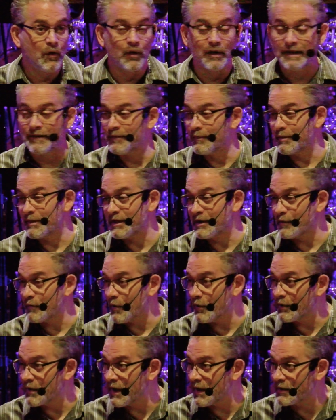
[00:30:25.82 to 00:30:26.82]
or even within your
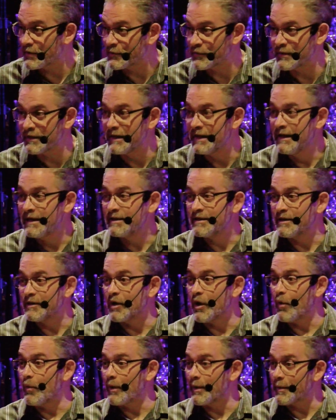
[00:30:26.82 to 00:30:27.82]
own country to
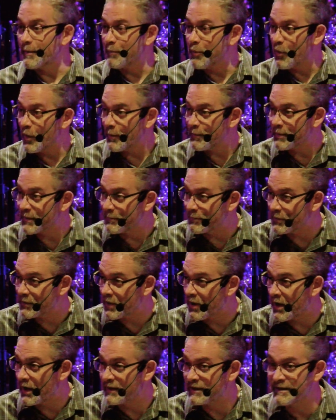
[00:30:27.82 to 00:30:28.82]
go where the poor people
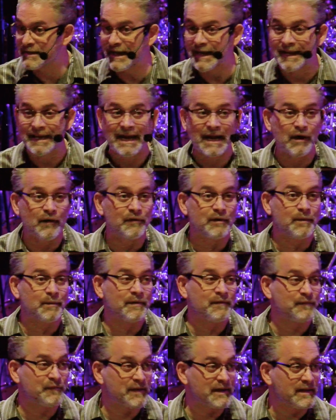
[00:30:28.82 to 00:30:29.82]
are, to take care of them
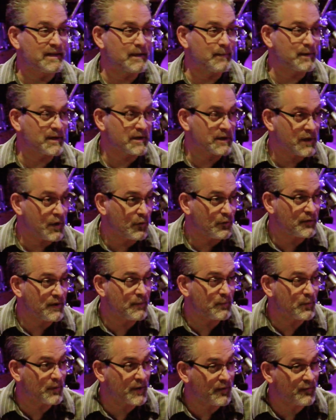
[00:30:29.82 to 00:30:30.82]
and feed them and clothe
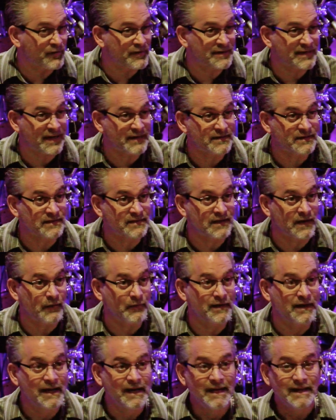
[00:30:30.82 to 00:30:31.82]
them, whatever is
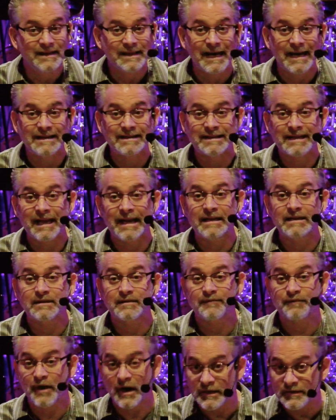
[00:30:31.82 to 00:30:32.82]
necessary. That takes
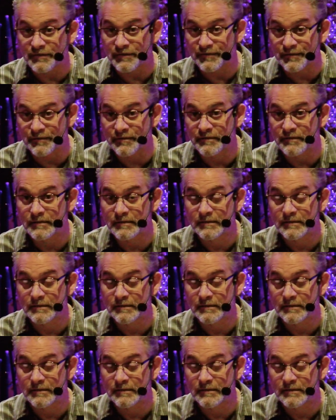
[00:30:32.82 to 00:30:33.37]
funds.